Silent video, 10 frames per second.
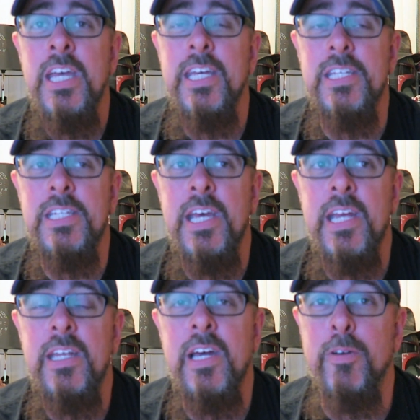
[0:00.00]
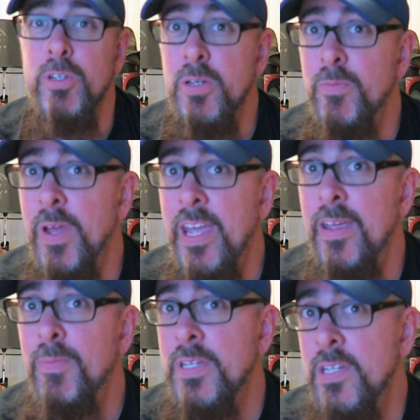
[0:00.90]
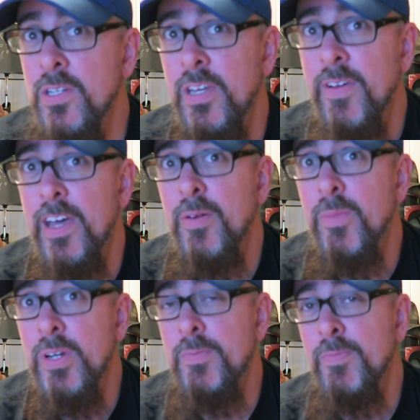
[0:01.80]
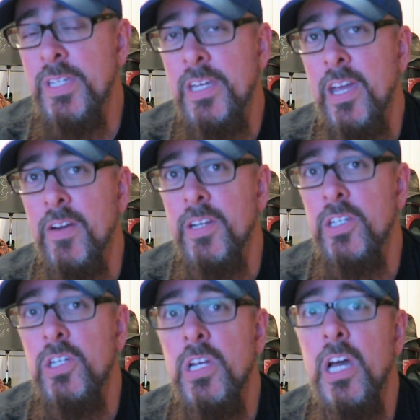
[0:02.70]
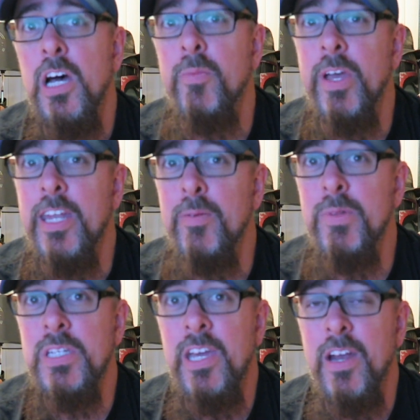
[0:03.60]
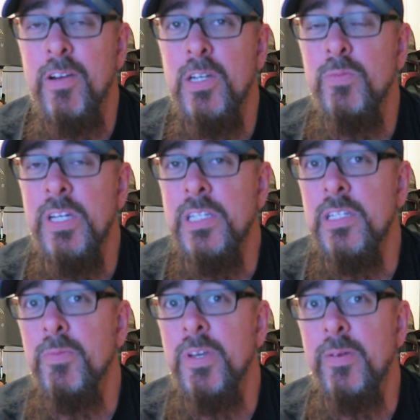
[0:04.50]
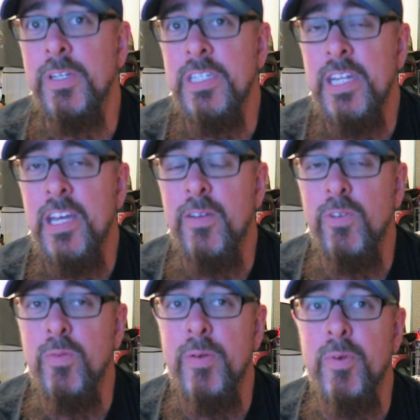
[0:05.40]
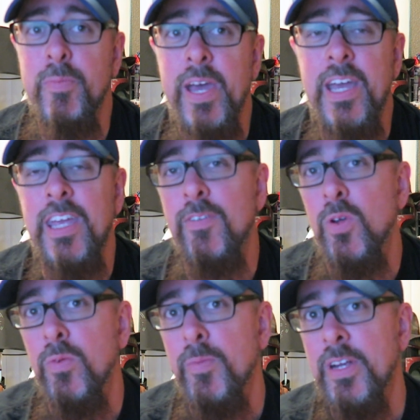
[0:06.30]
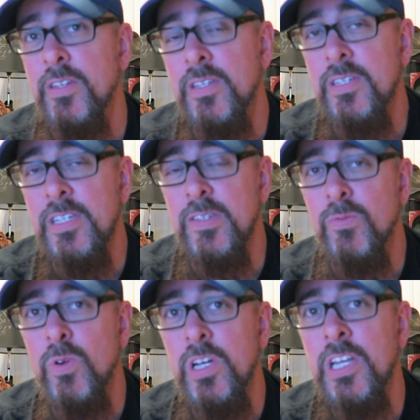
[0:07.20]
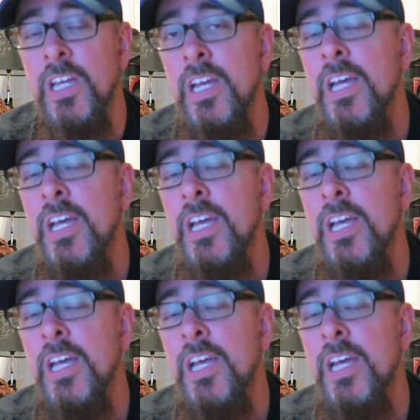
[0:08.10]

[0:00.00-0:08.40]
is that she may potentially have had a miscarriage. And that miscarriage means that the baby is dead. If you remember back, even all the way back to season 1,